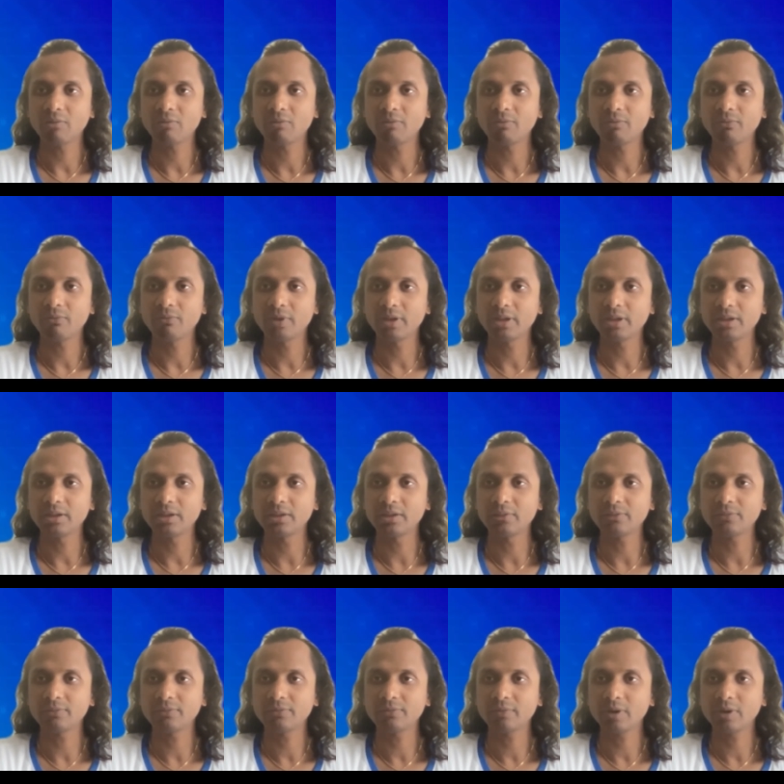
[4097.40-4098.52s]
Fair
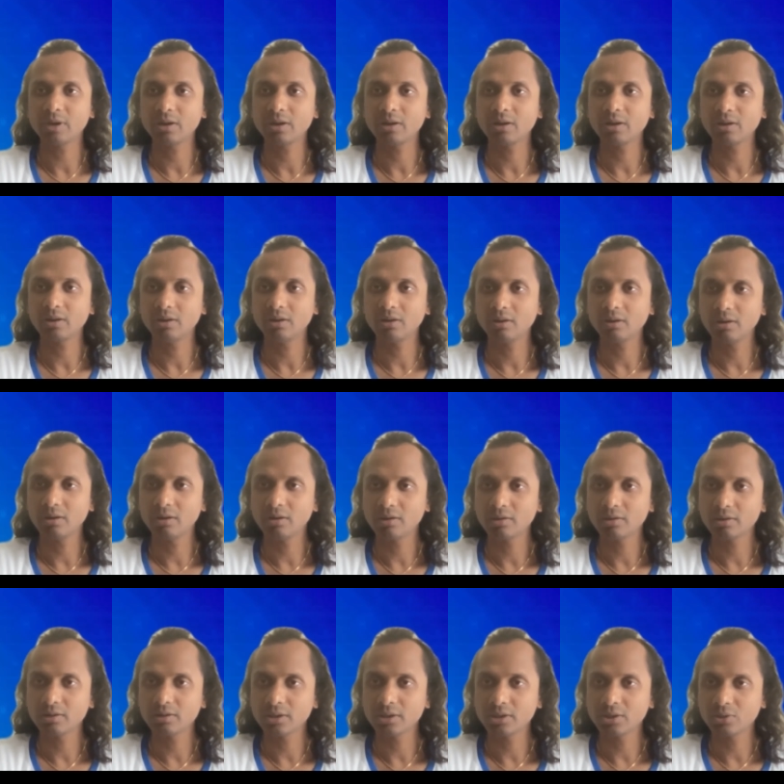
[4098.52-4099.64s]
enough.
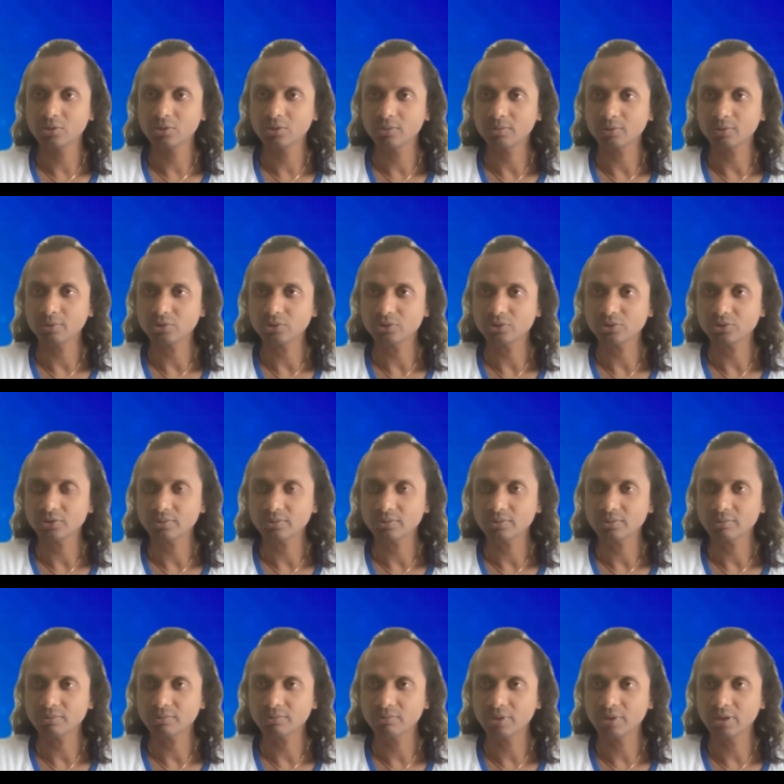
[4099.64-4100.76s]
Read on the project steps.
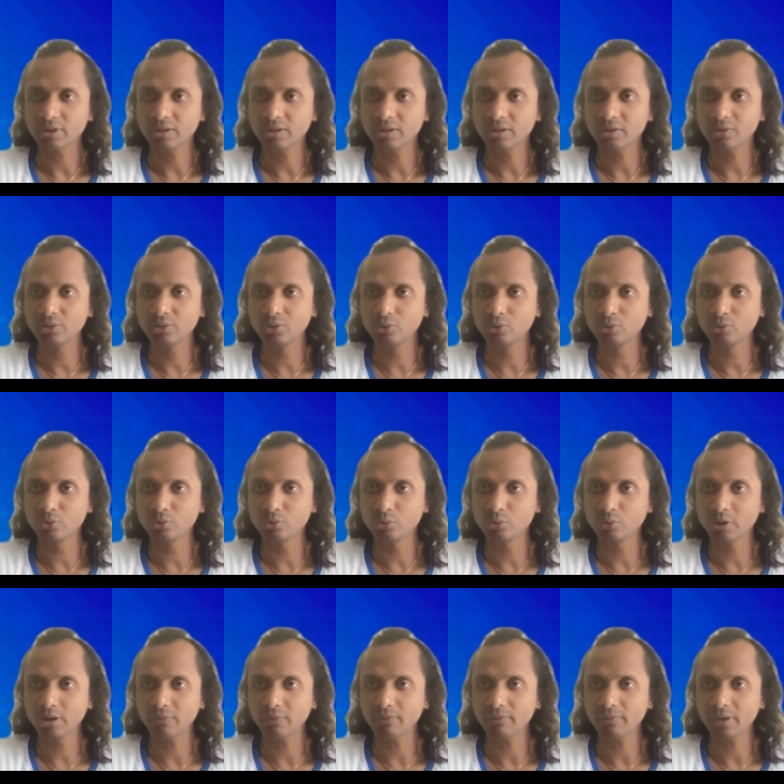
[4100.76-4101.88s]
Will new
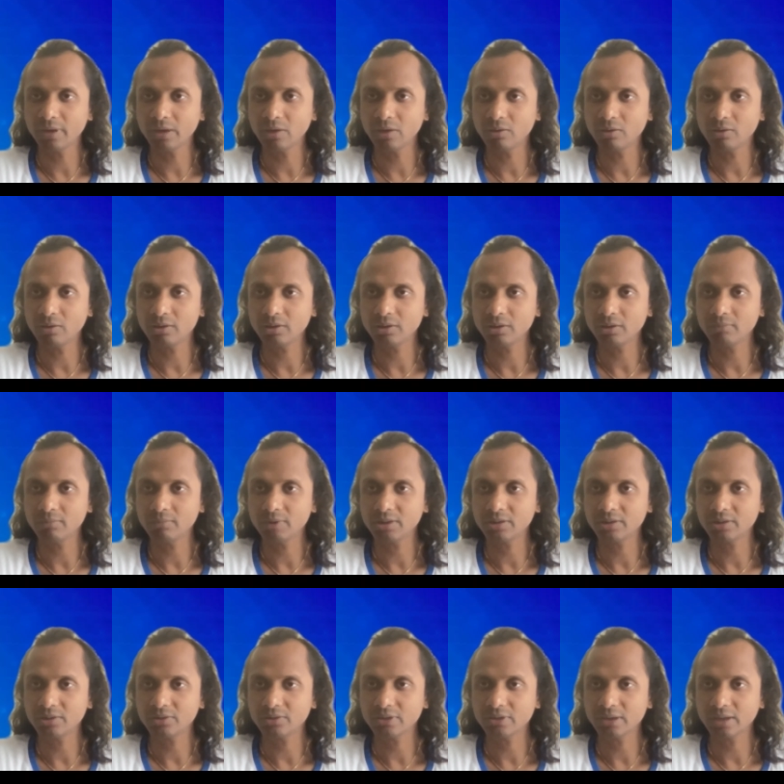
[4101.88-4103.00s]
2FA login
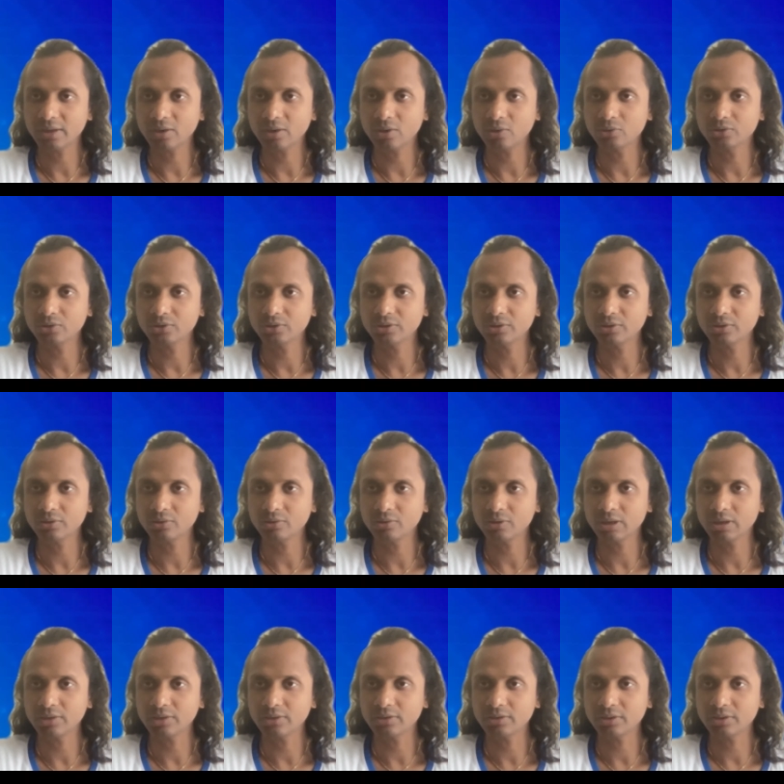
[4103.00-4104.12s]
methods like OTA or Google
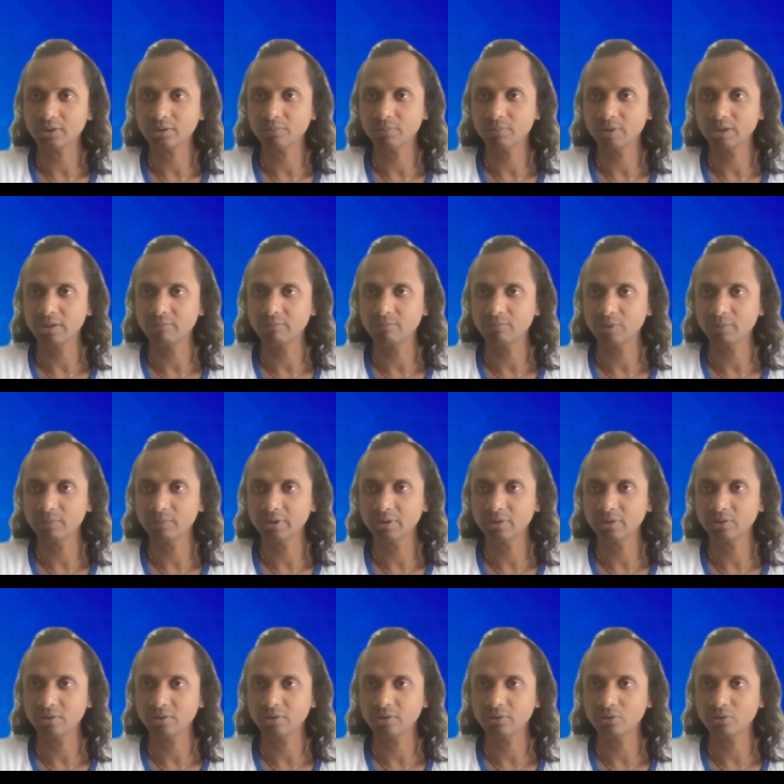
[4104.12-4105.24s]
Authenticator be implemented
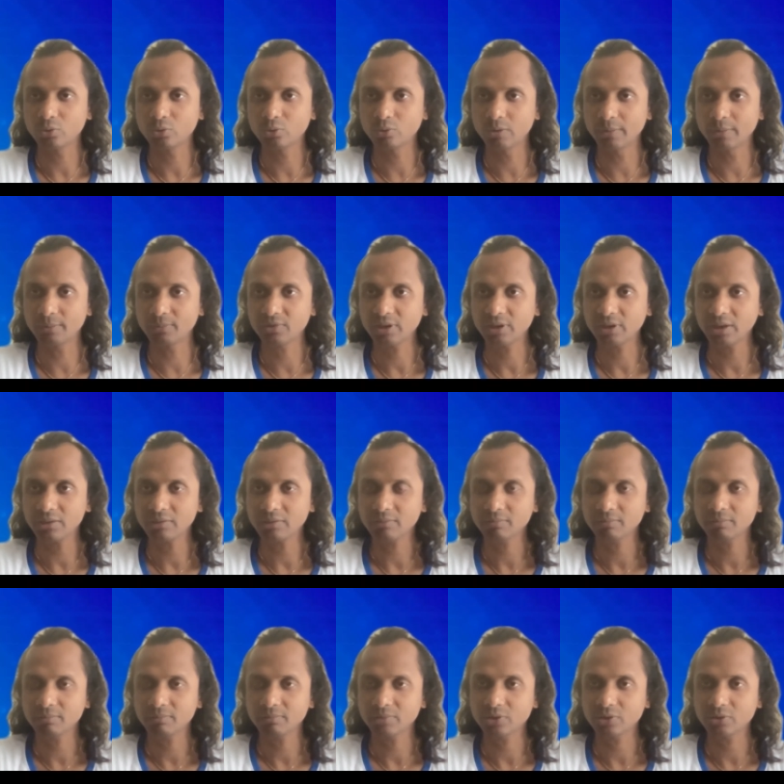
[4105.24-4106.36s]
on the new website?
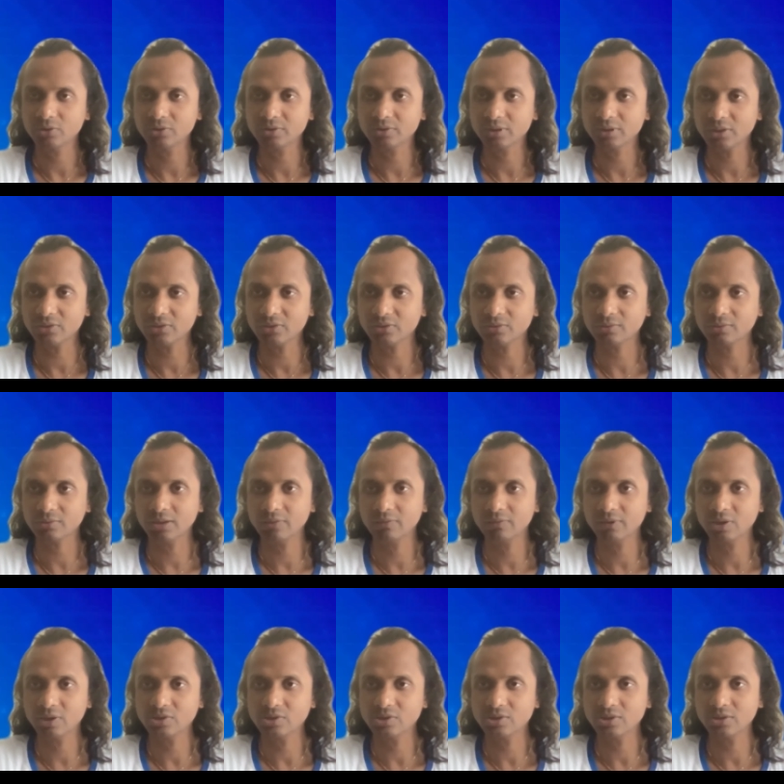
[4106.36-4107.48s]
Because text
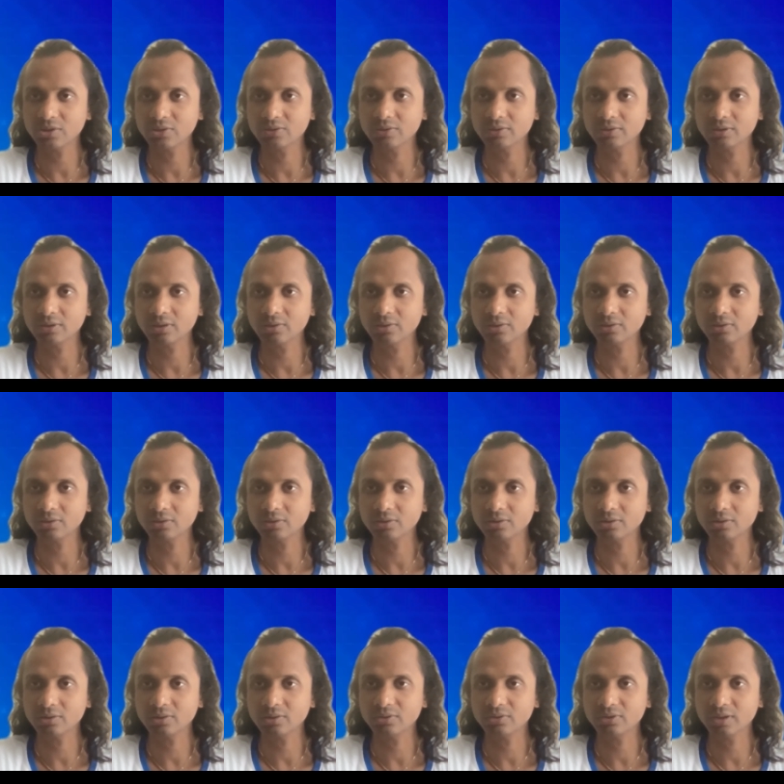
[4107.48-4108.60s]
verification is not
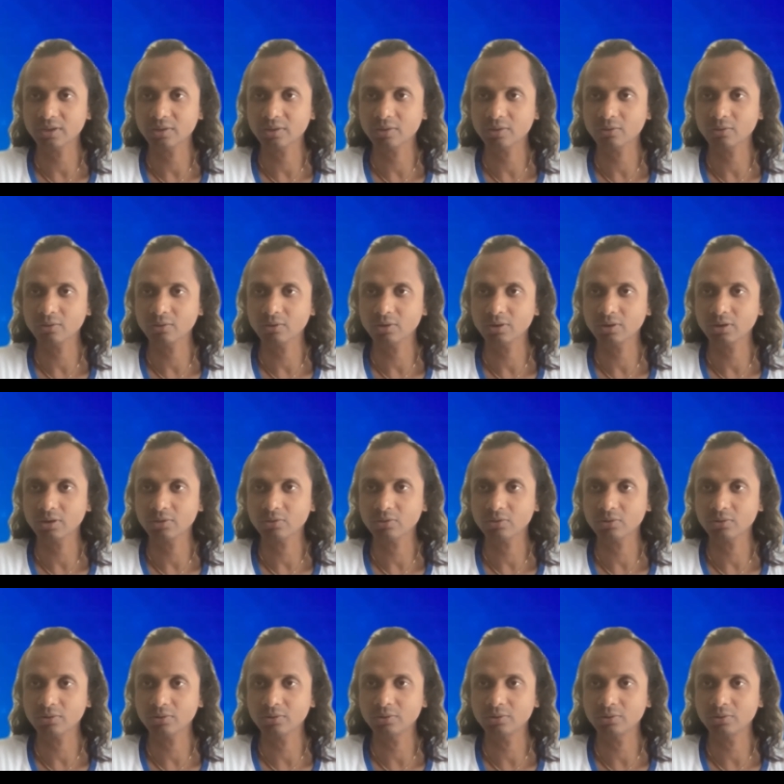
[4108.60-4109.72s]
secure at
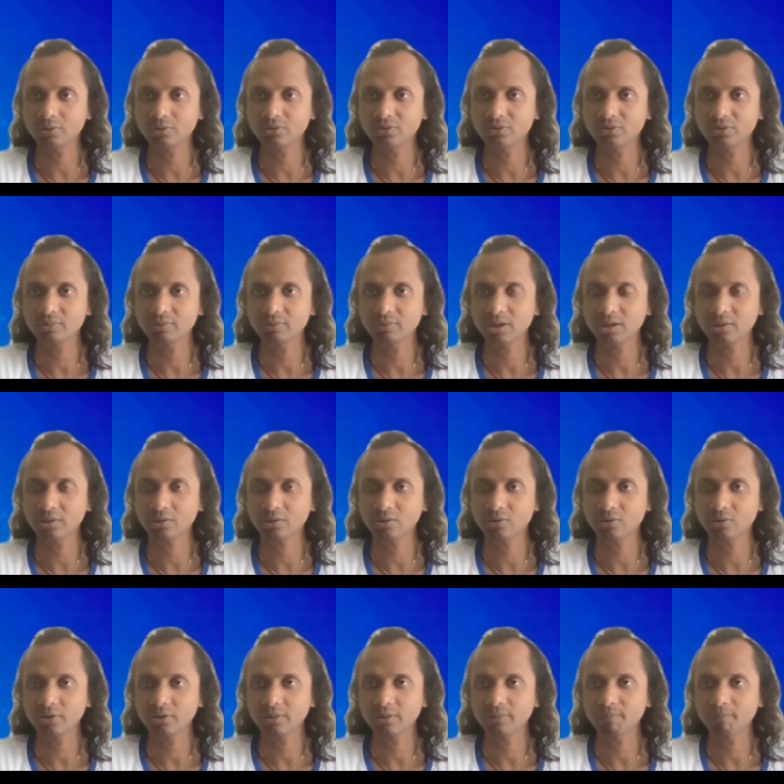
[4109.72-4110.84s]
all due to SIM card
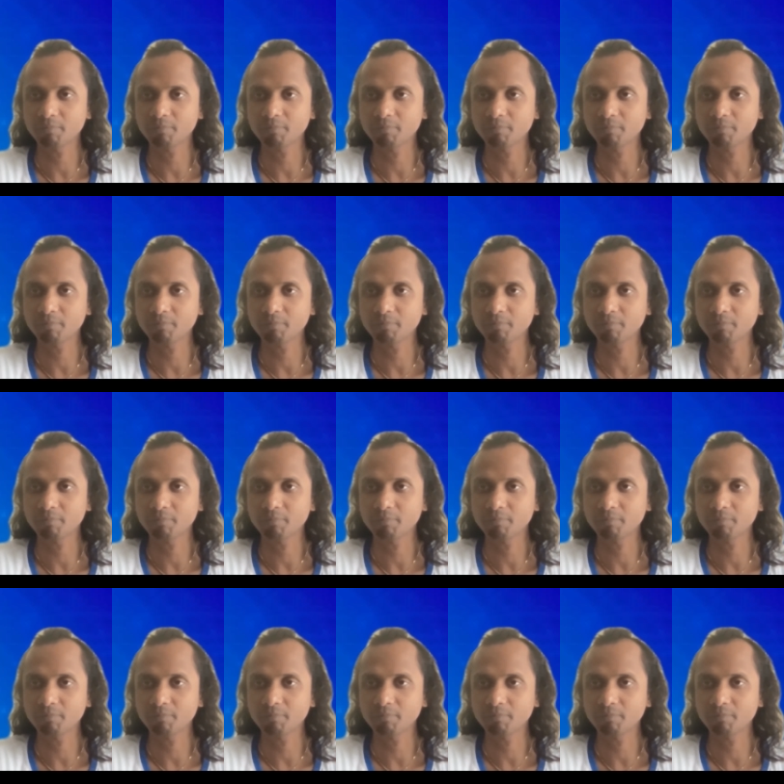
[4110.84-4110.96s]
cloning.